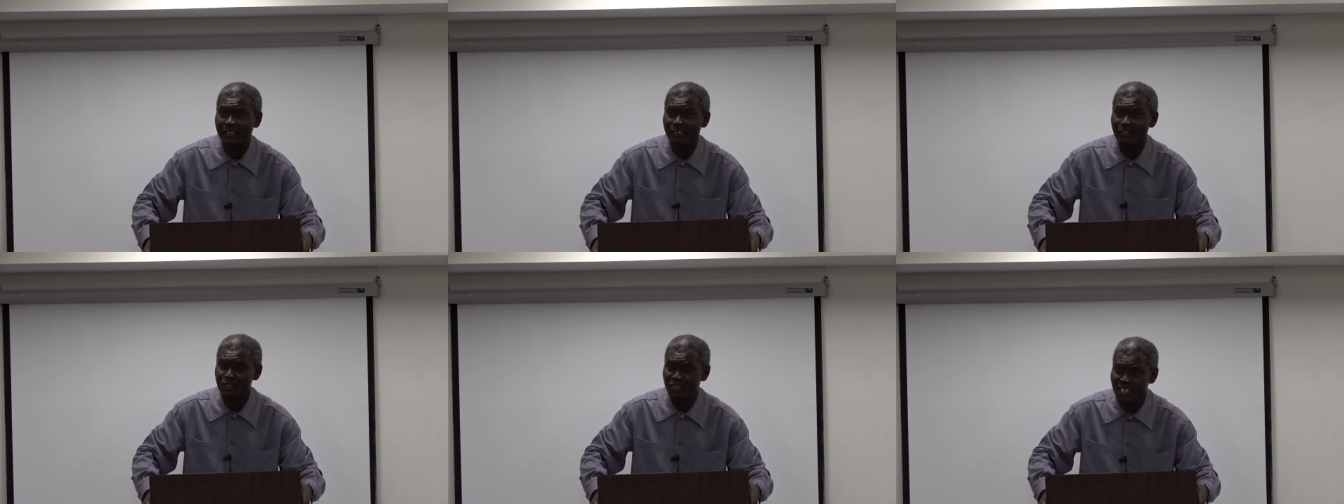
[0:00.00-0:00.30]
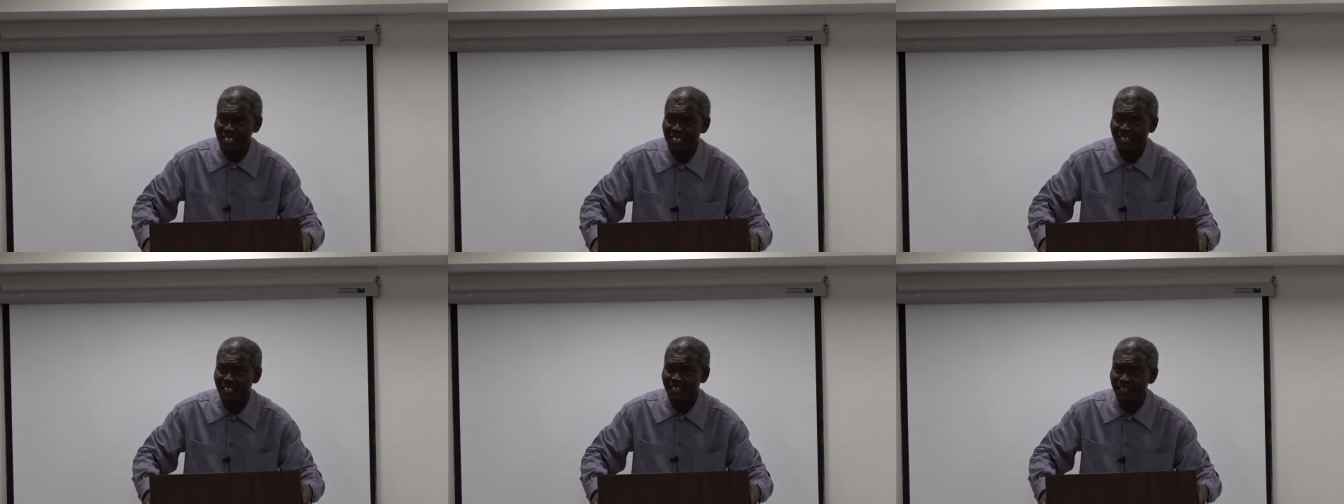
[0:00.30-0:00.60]
is
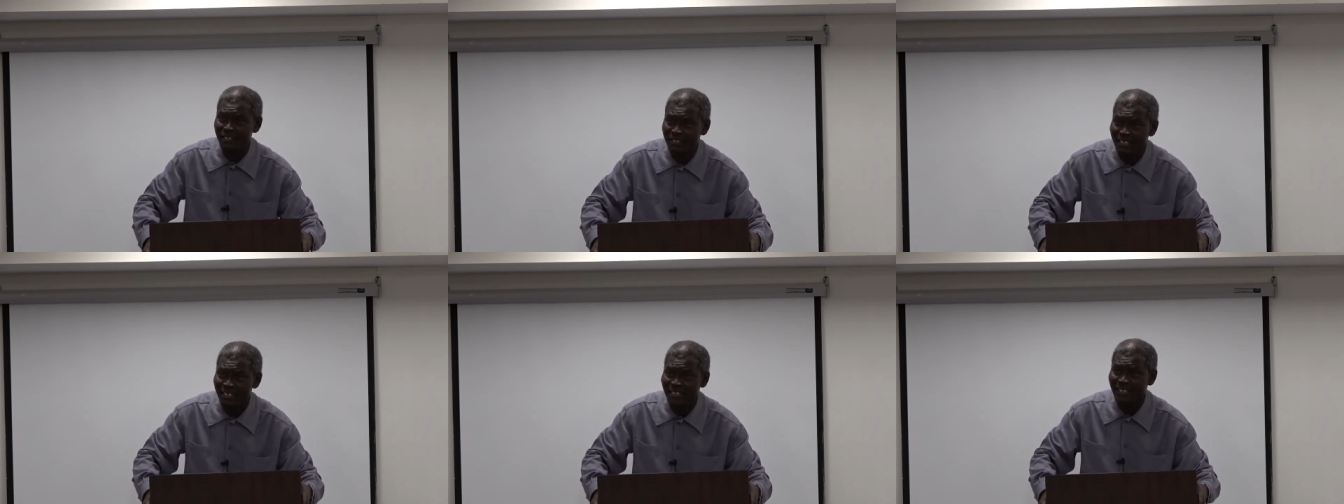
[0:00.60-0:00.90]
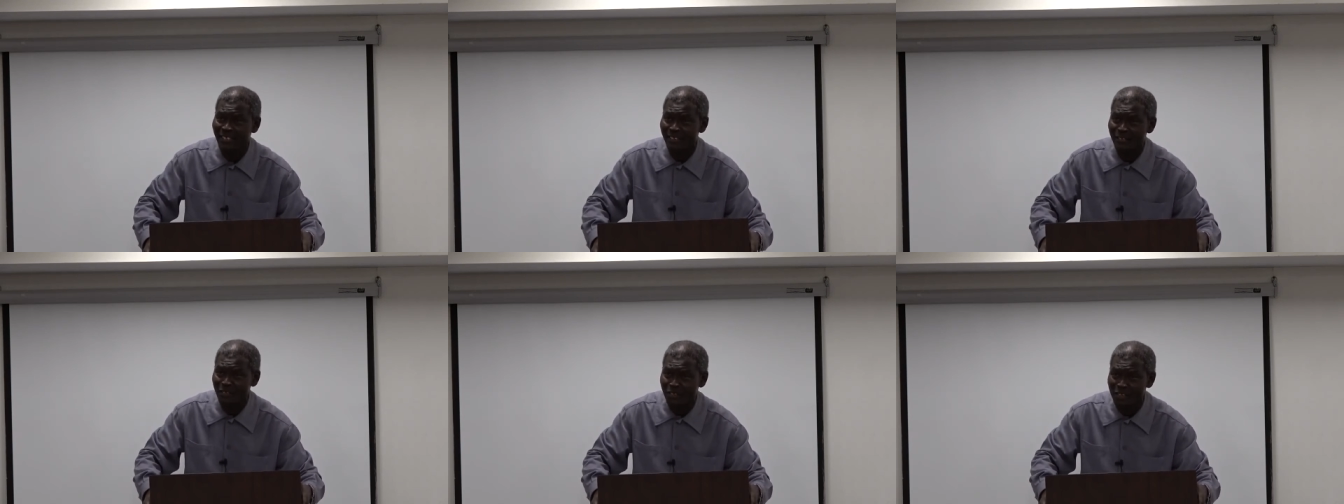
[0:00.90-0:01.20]
sinking
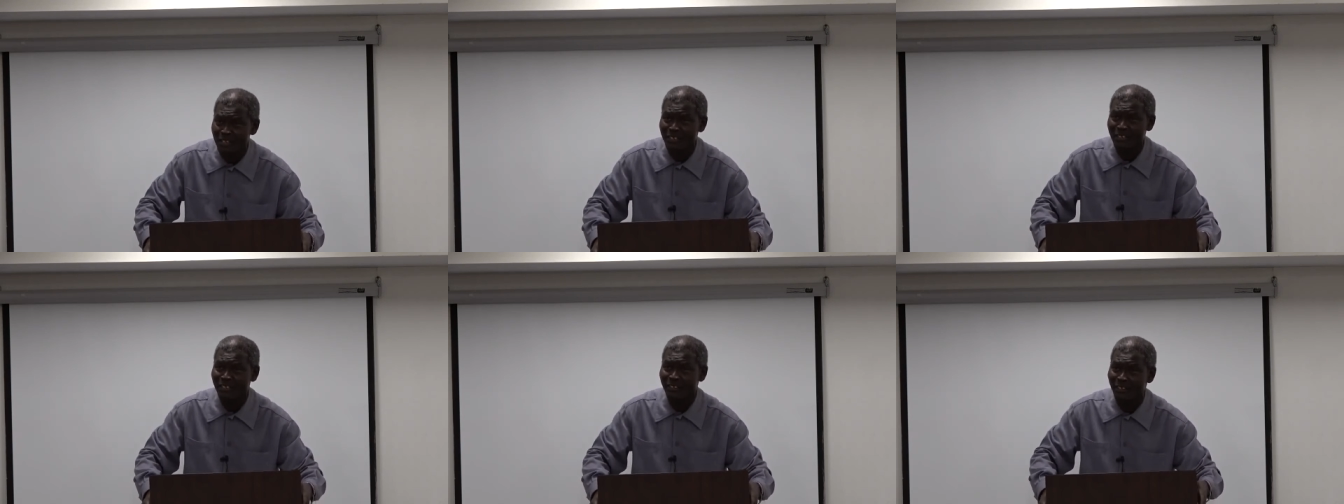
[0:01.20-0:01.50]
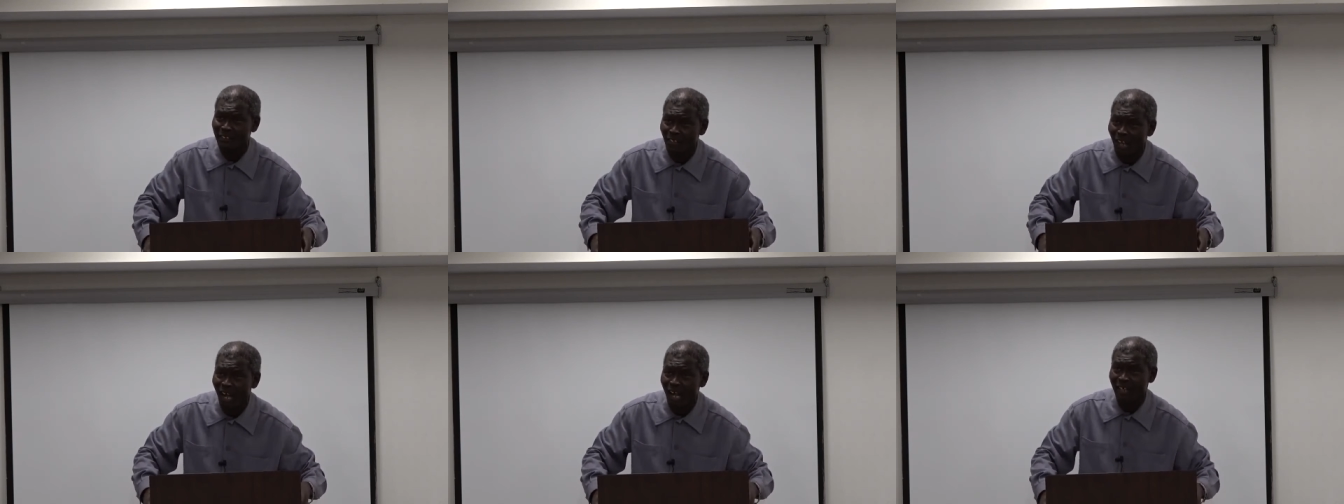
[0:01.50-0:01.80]

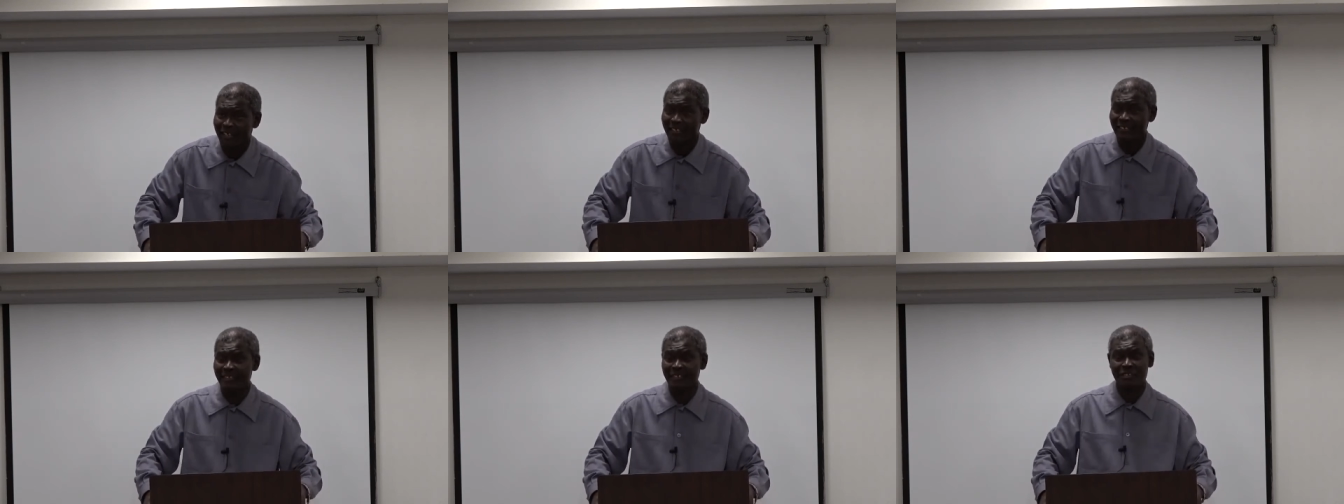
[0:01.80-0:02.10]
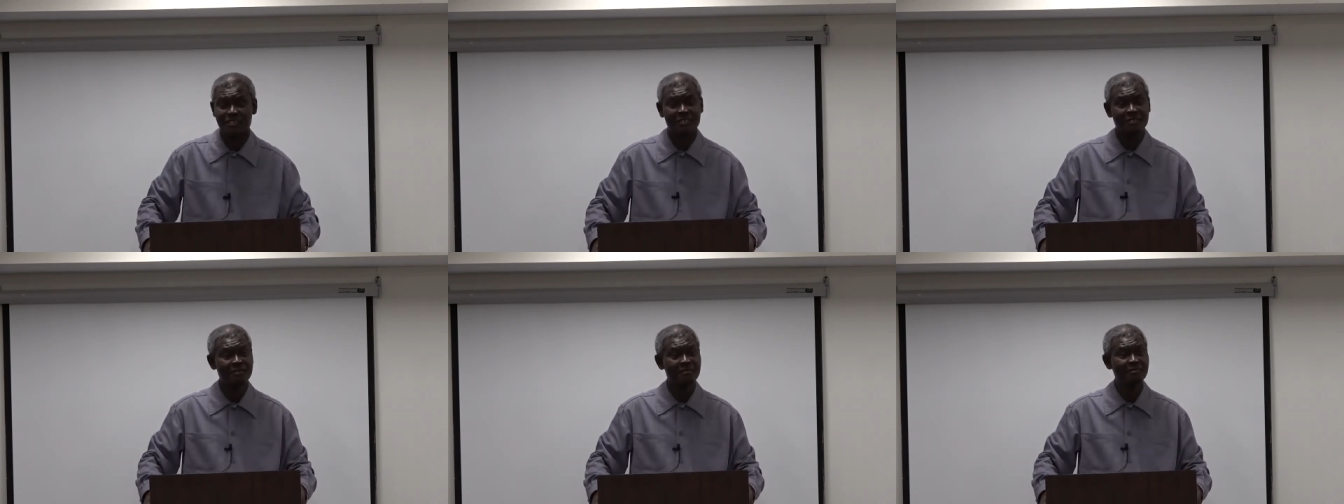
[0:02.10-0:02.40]
in
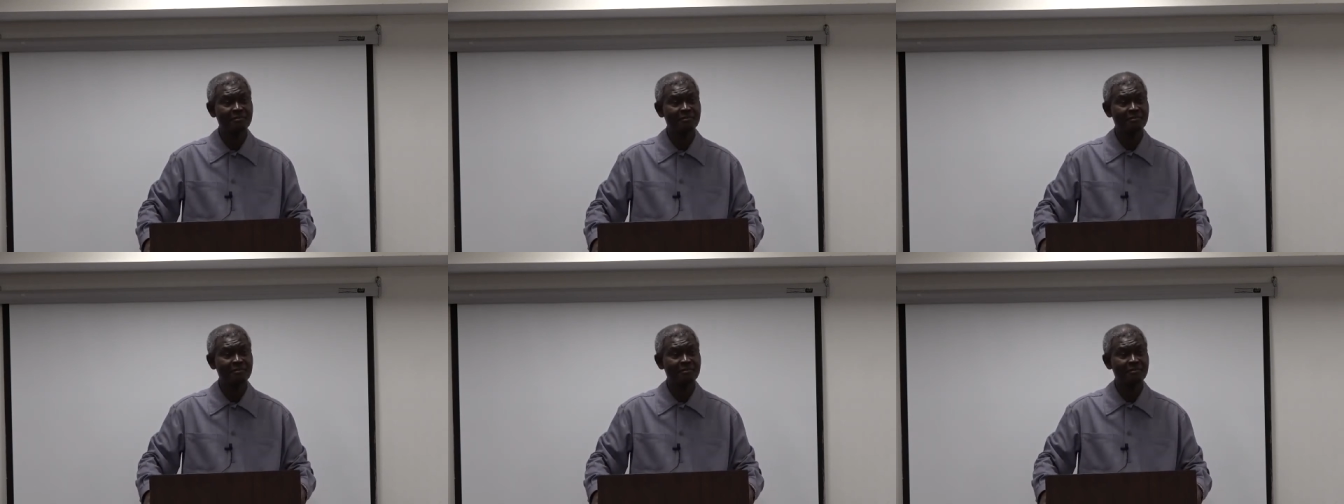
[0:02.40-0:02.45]
darkness.